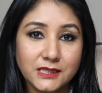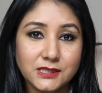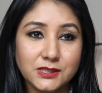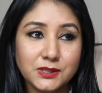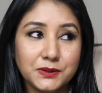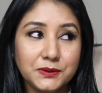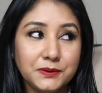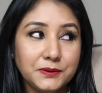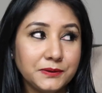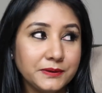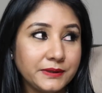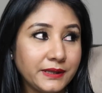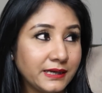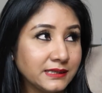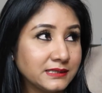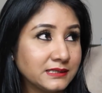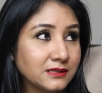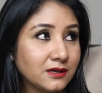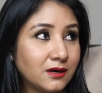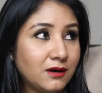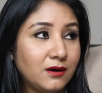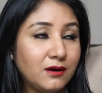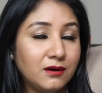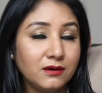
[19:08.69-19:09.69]
So
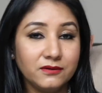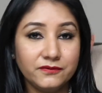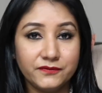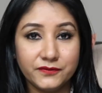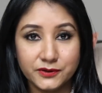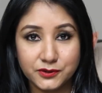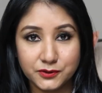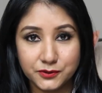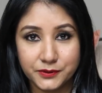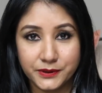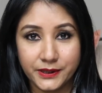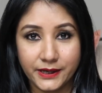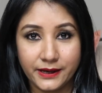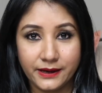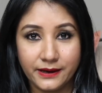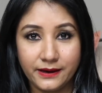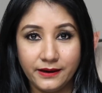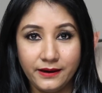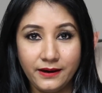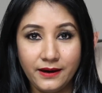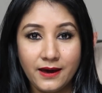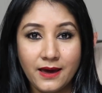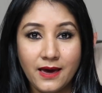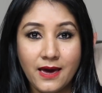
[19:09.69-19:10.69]
that's all for
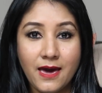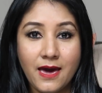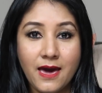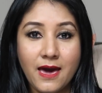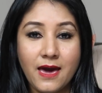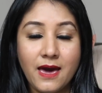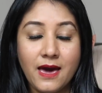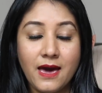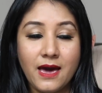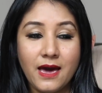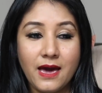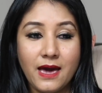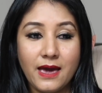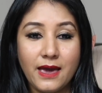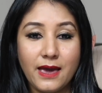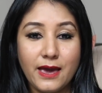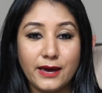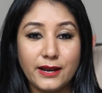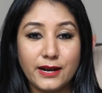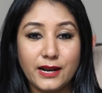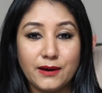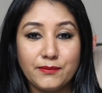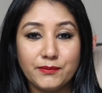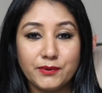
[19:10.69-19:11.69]
today,
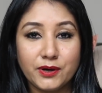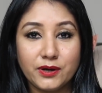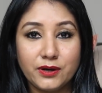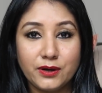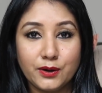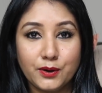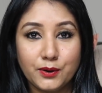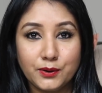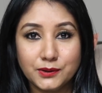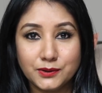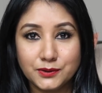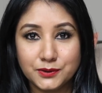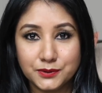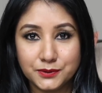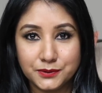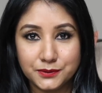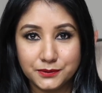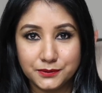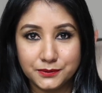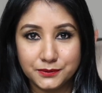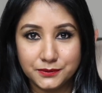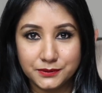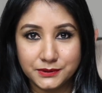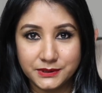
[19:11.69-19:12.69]
and I'm gonna go
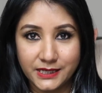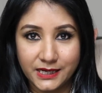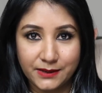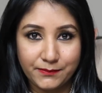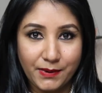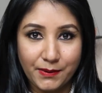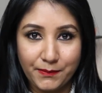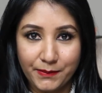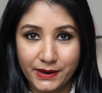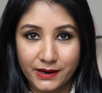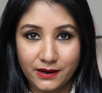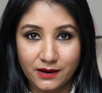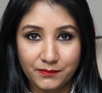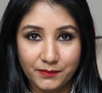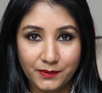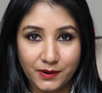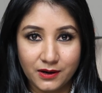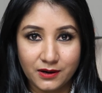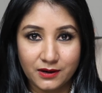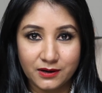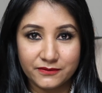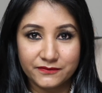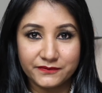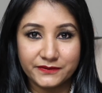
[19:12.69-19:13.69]
to take my makeup
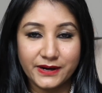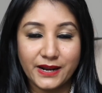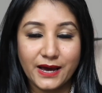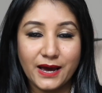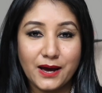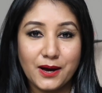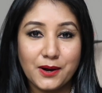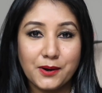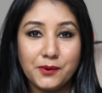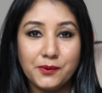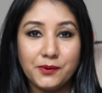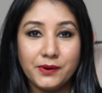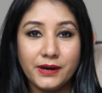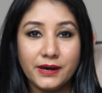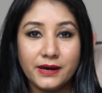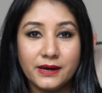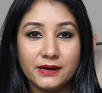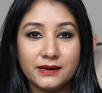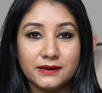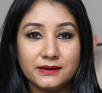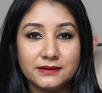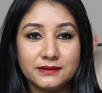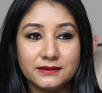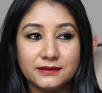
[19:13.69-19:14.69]
off now,
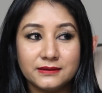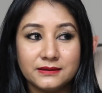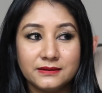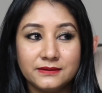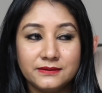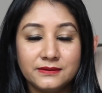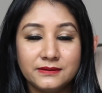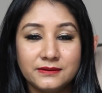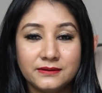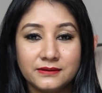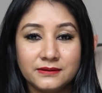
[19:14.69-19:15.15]
and